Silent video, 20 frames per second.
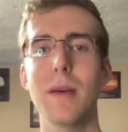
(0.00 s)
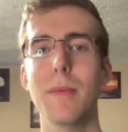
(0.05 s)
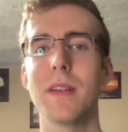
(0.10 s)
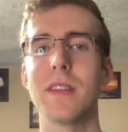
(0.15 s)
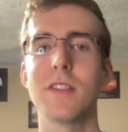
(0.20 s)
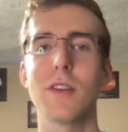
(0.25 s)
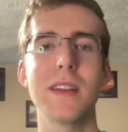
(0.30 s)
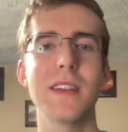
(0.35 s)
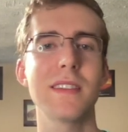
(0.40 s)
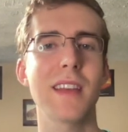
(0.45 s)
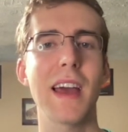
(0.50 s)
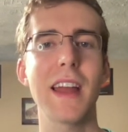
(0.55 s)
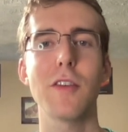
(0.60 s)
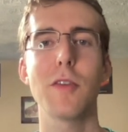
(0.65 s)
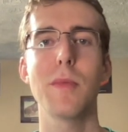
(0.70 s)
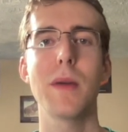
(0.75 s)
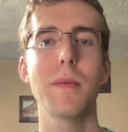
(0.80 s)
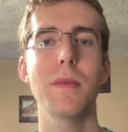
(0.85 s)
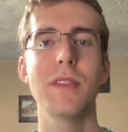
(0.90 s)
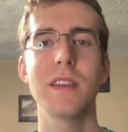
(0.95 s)
And so I just kind of
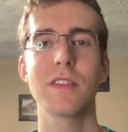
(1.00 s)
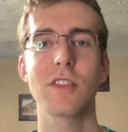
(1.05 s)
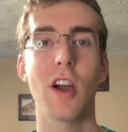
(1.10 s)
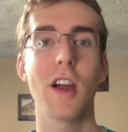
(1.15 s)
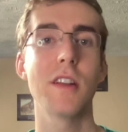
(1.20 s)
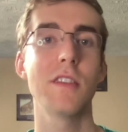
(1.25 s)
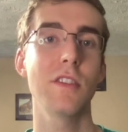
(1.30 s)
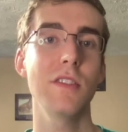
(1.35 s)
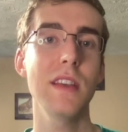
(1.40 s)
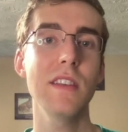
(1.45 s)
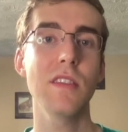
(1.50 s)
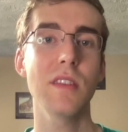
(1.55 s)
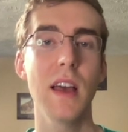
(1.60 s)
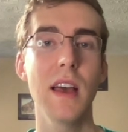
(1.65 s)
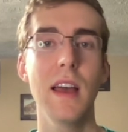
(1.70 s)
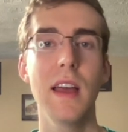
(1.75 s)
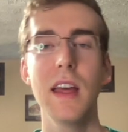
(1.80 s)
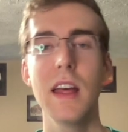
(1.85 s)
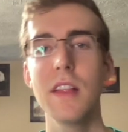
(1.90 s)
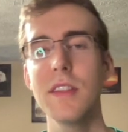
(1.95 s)
remembered this card. So these,
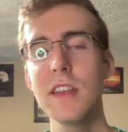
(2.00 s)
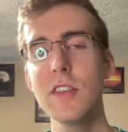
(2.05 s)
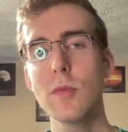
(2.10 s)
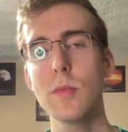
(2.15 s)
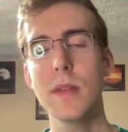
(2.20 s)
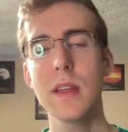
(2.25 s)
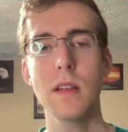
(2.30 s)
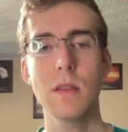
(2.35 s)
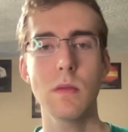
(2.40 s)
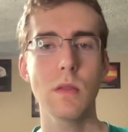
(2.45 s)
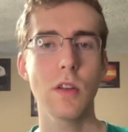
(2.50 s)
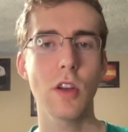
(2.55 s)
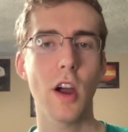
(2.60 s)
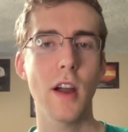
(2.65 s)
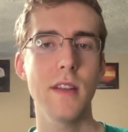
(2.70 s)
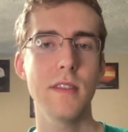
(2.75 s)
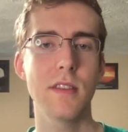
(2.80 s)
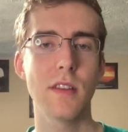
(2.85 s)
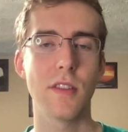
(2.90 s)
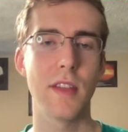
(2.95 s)
these would be
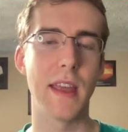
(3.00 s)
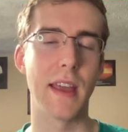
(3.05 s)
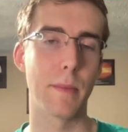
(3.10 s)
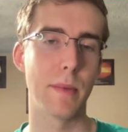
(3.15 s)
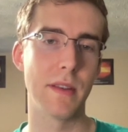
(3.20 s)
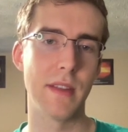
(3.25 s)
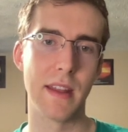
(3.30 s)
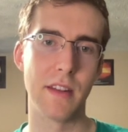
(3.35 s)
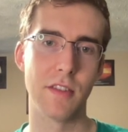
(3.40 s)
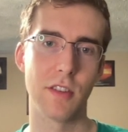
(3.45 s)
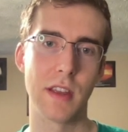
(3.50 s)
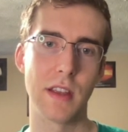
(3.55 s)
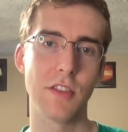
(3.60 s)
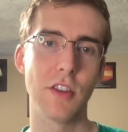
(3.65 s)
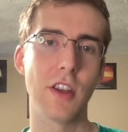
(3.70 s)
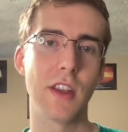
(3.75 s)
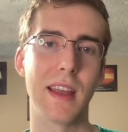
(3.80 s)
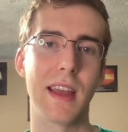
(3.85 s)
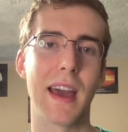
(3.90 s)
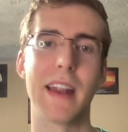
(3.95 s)
cards to link potentially. So you
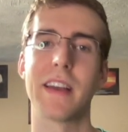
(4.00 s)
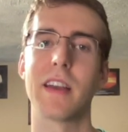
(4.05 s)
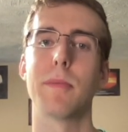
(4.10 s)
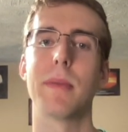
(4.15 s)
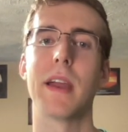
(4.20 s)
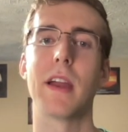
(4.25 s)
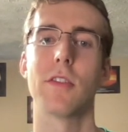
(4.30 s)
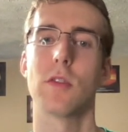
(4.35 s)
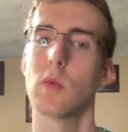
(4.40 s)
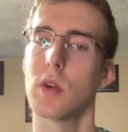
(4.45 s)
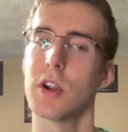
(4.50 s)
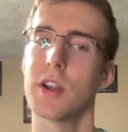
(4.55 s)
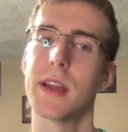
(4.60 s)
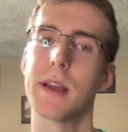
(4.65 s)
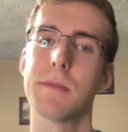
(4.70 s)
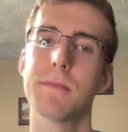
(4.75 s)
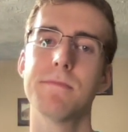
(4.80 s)
can kind of compare the wording.